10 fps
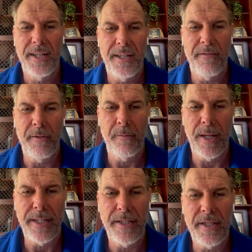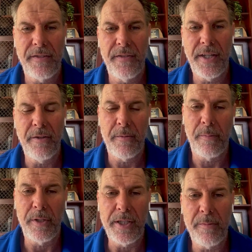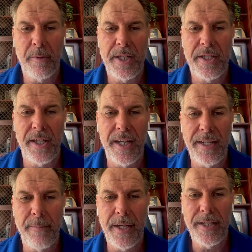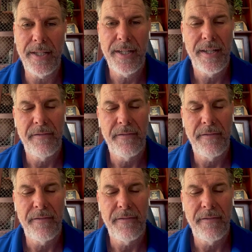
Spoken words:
If you like this video, then please press the like button.